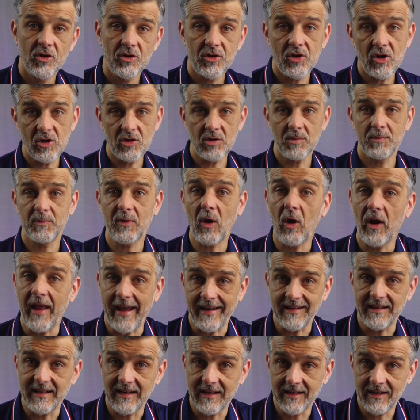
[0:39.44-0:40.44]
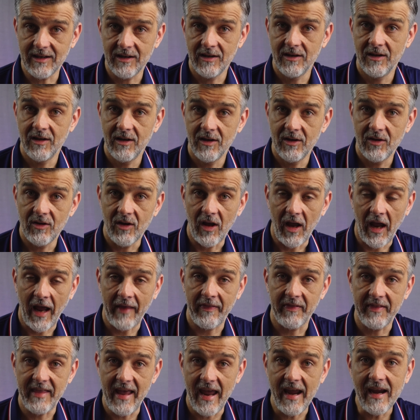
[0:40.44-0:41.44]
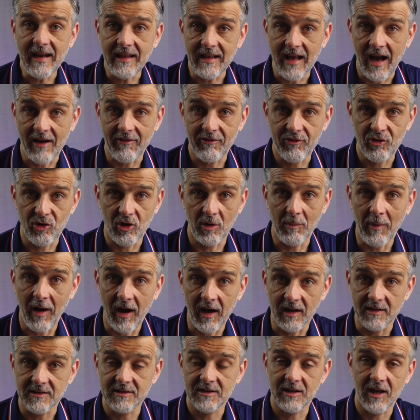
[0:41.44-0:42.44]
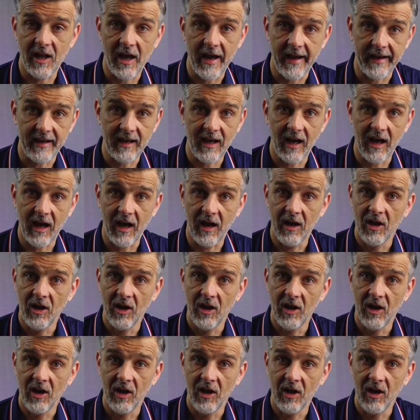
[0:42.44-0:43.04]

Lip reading: YouTube collecting data from us, like